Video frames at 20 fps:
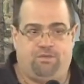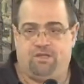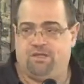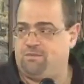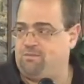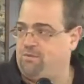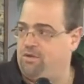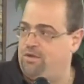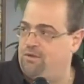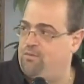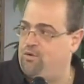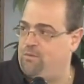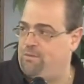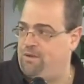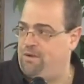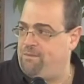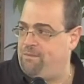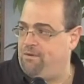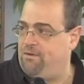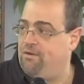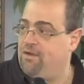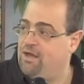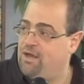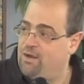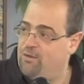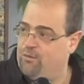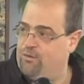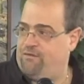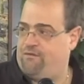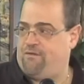million more people
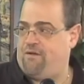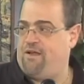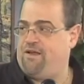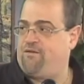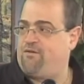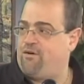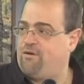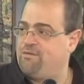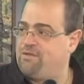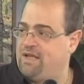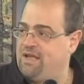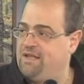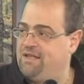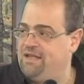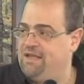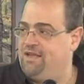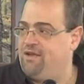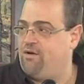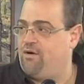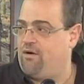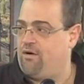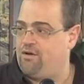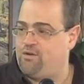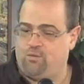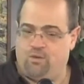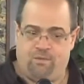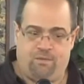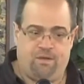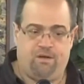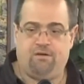with firearms ID cards.
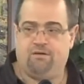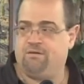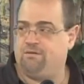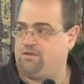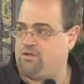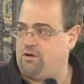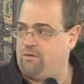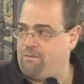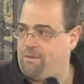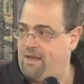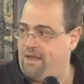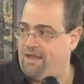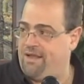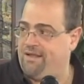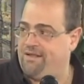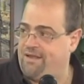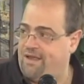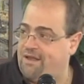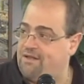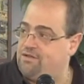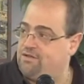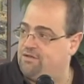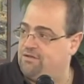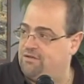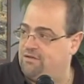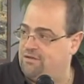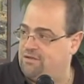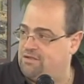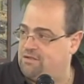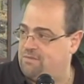We better start paying attention
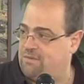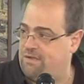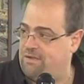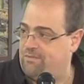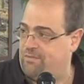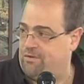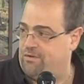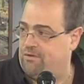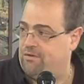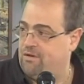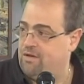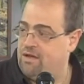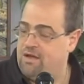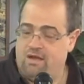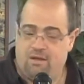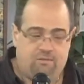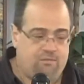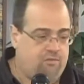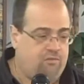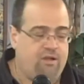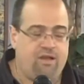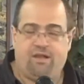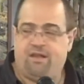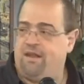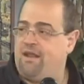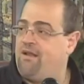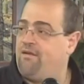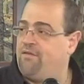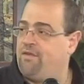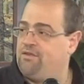to these people." But right
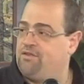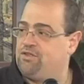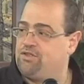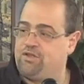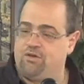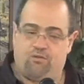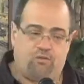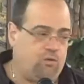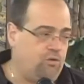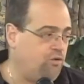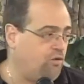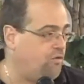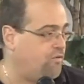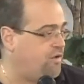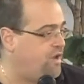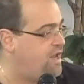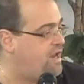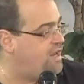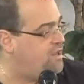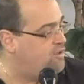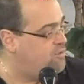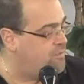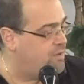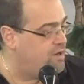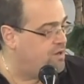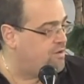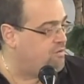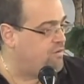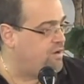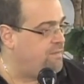now, they just get rolled over. Eddie, you
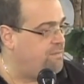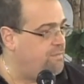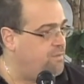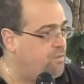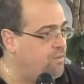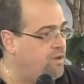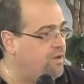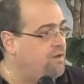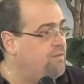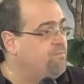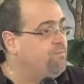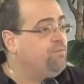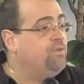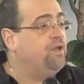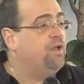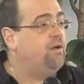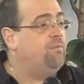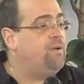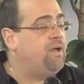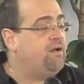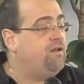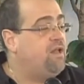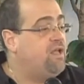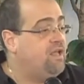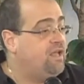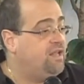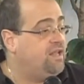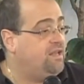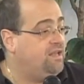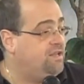made a great point about
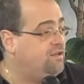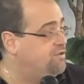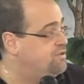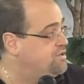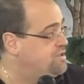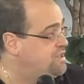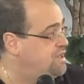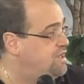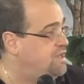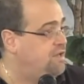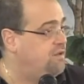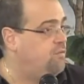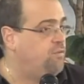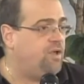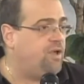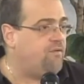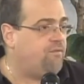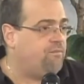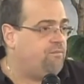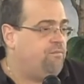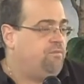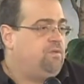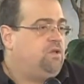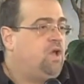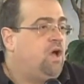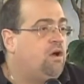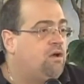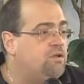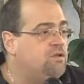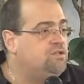in the inner city, we have
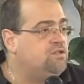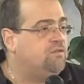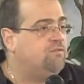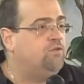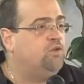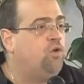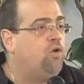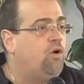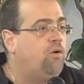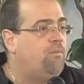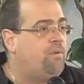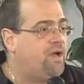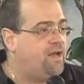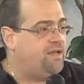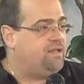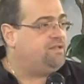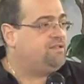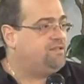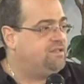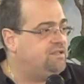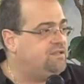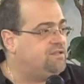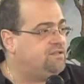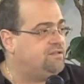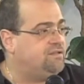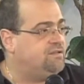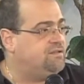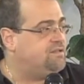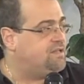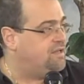tons of law-abiding
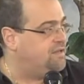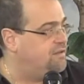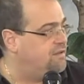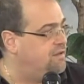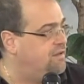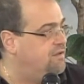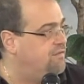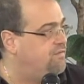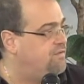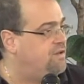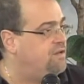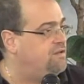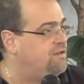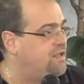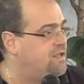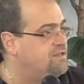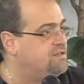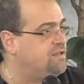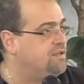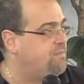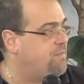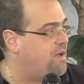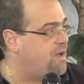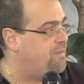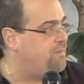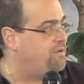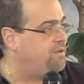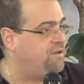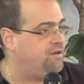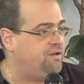citizens that live in the densely
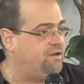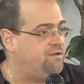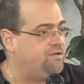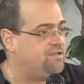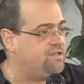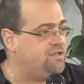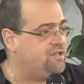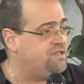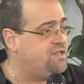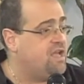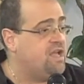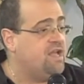populated inner cities